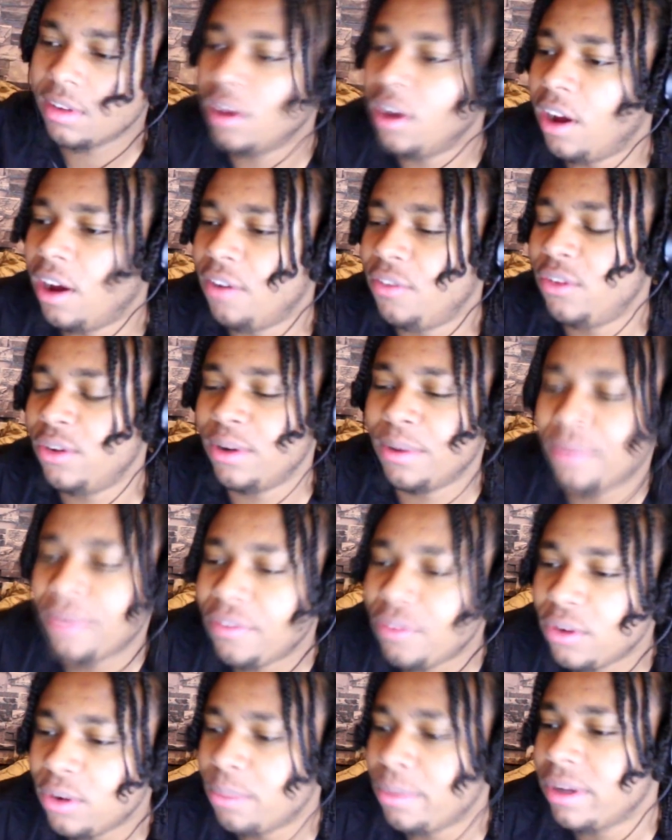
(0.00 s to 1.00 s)
Oh, I thought,
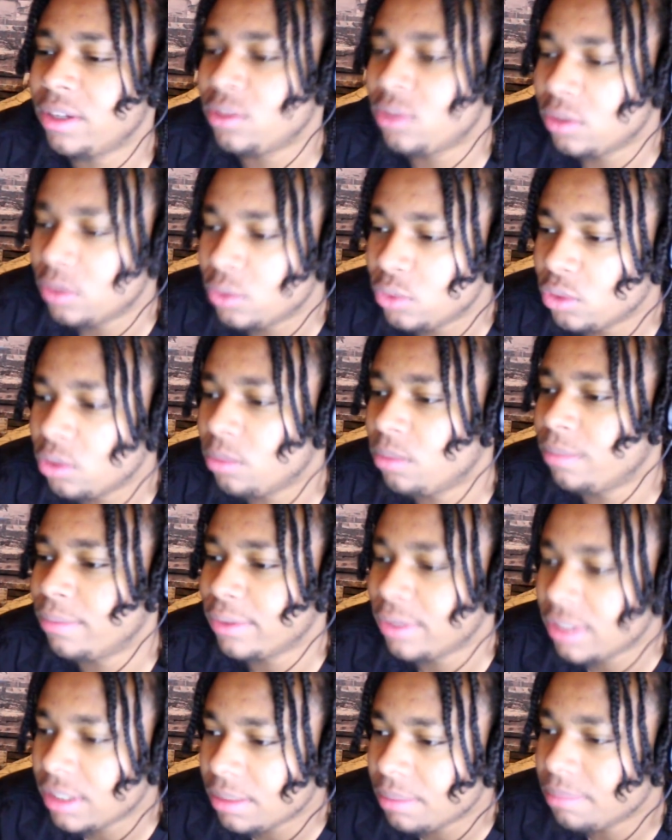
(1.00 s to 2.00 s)
I thought the bass was gonna drop
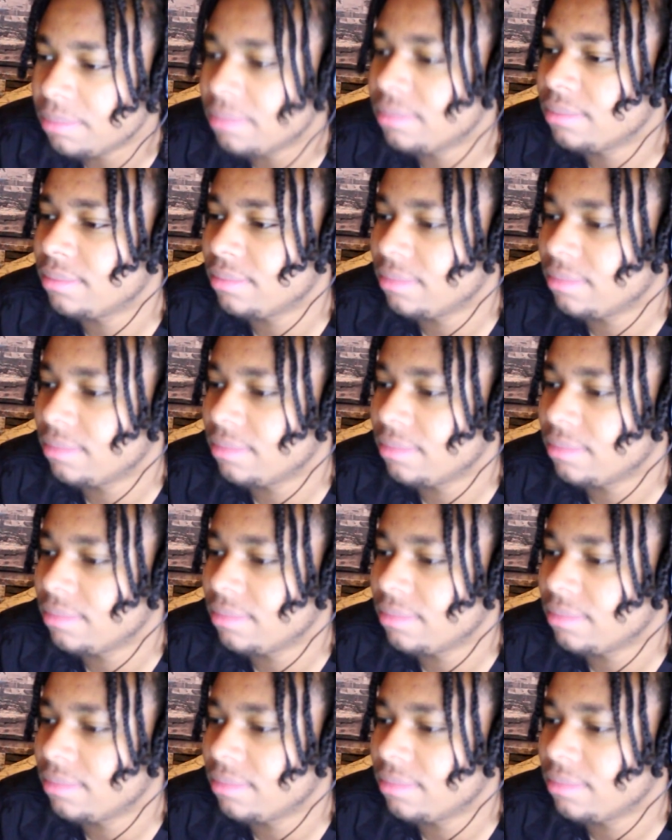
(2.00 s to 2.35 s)
one more time.